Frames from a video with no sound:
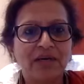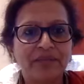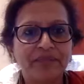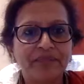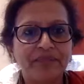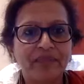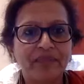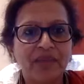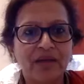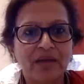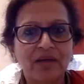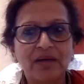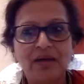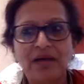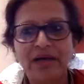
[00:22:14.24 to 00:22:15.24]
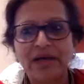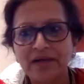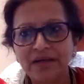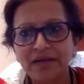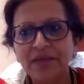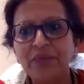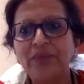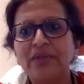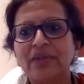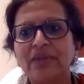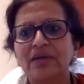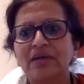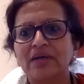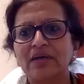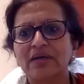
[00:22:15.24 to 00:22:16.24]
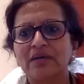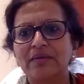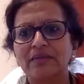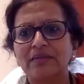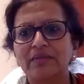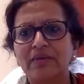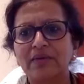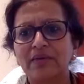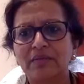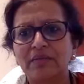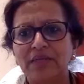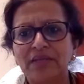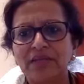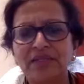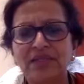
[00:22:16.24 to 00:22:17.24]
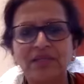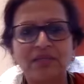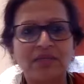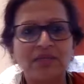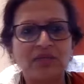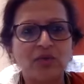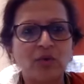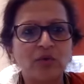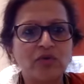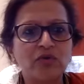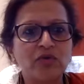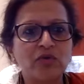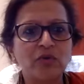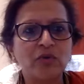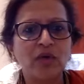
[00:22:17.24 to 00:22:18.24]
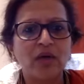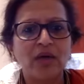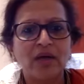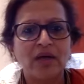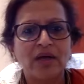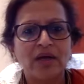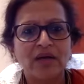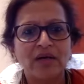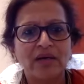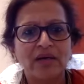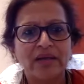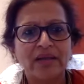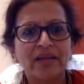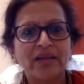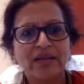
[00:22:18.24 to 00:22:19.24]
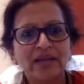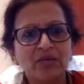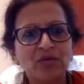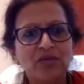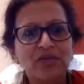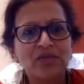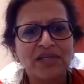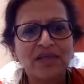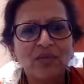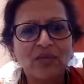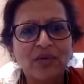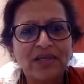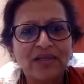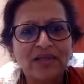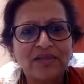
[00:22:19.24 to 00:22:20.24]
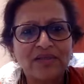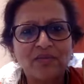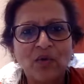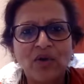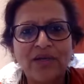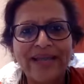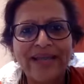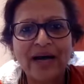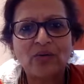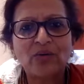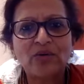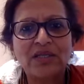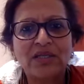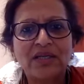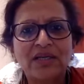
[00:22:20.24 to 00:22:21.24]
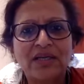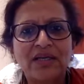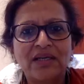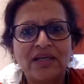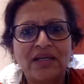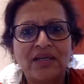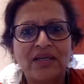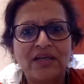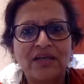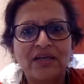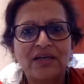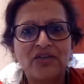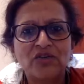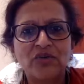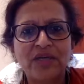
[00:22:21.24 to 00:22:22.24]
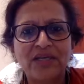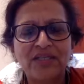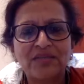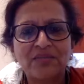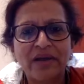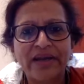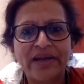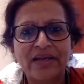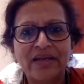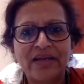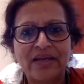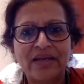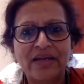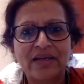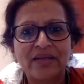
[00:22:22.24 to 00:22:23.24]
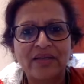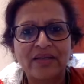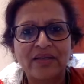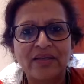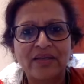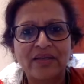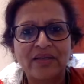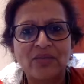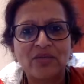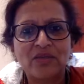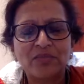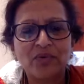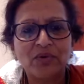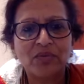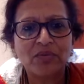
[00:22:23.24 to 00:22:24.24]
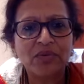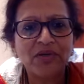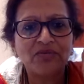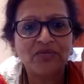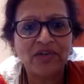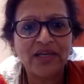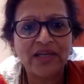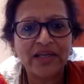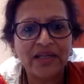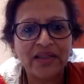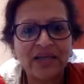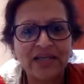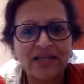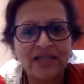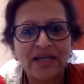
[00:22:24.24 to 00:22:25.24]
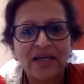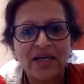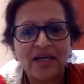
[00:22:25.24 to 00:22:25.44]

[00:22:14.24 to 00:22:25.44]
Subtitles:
I agree with Mataji, but also I think there was still one small doubt in Arjuna's mind, and he was probably feeling that